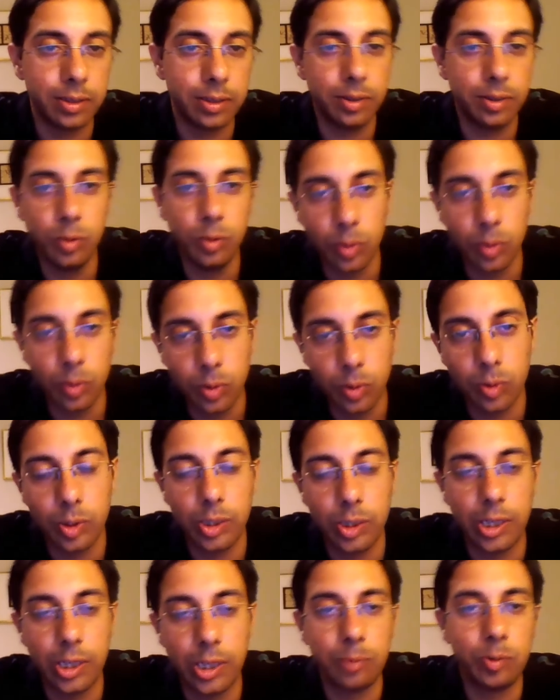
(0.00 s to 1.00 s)
you don't know
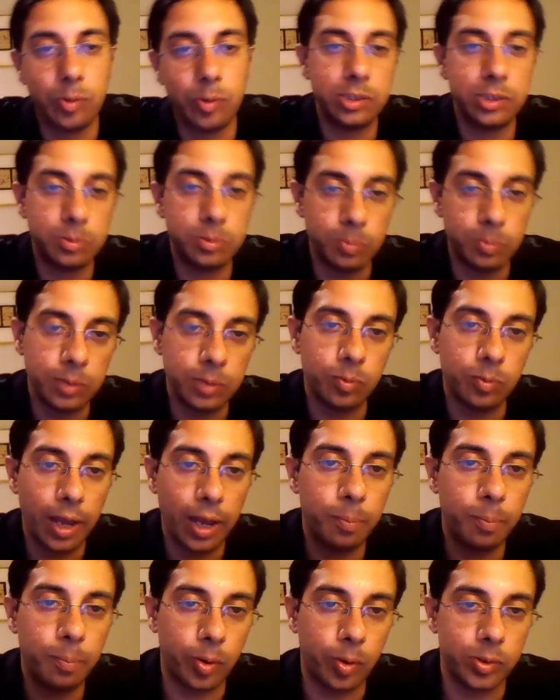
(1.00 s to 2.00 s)
in advance, but while
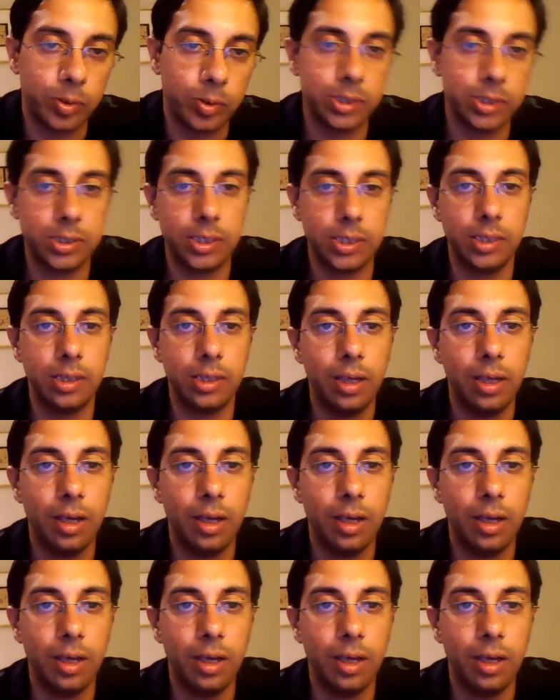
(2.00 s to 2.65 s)
processing,